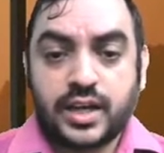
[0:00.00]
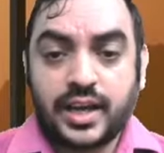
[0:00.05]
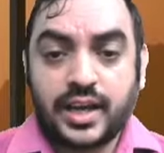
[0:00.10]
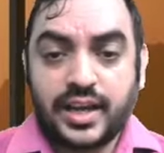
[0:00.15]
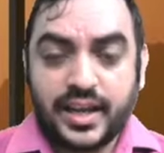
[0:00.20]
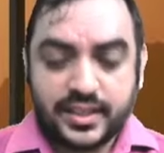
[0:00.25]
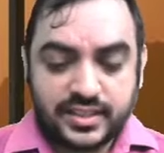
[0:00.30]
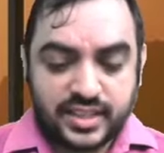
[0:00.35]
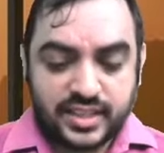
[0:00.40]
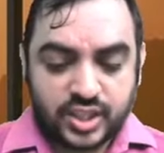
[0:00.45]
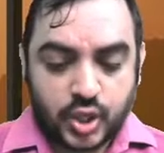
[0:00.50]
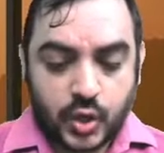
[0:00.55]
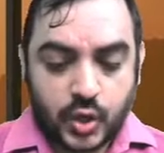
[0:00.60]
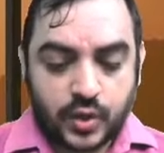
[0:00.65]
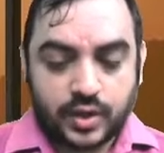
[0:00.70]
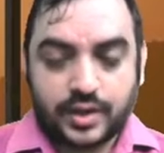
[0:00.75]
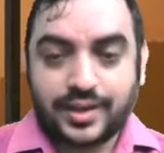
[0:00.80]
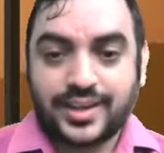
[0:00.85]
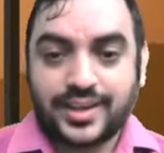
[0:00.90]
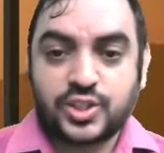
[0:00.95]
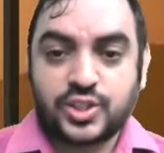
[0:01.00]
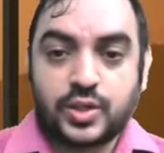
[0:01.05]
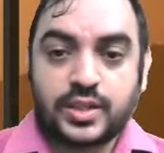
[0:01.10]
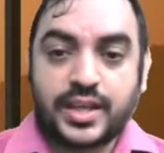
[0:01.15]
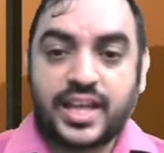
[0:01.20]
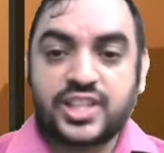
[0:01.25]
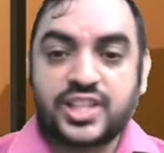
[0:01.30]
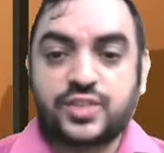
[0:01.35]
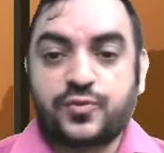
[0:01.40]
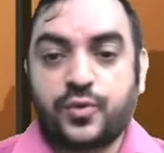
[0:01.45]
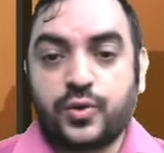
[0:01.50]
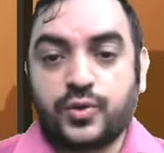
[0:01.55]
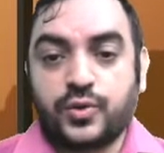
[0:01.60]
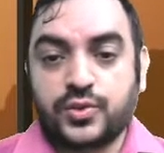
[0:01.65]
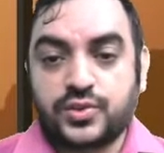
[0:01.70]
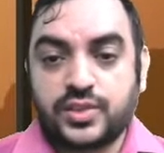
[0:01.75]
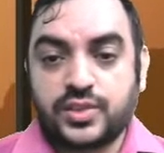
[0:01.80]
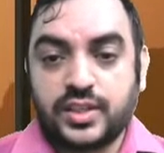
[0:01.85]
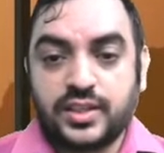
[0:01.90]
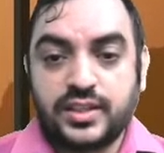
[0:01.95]
collect the contractual cash
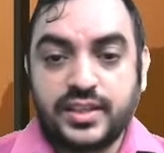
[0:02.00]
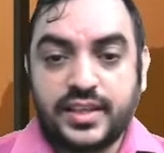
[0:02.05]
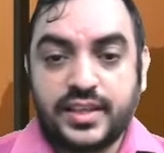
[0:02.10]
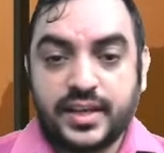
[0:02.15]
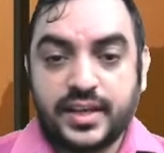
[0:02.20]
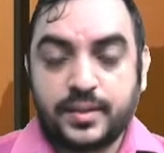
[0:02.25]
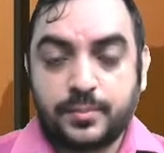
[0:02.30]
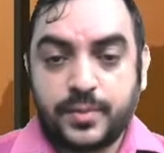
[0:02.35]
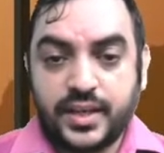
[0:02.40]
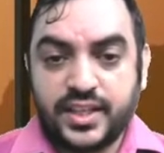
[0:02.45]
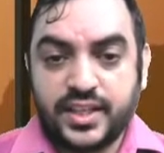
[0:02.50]
flows till the end.